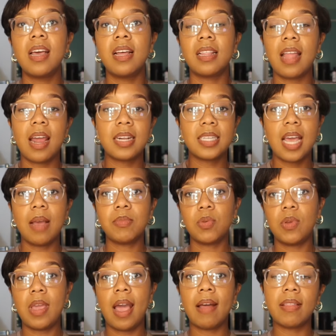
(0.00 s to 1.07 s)
A lot of times
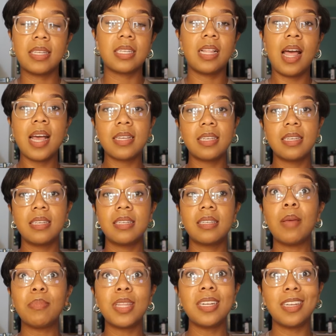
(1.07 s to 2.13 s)
when you have these classes,
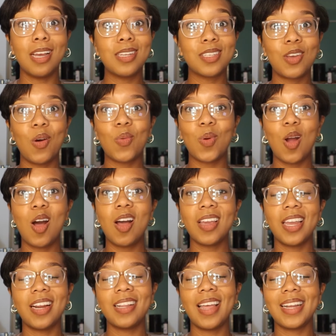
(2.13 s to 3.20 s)
something does go wrong
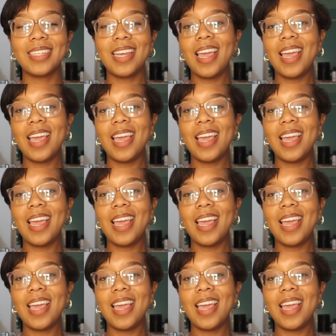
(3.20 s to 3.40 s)
and you're like,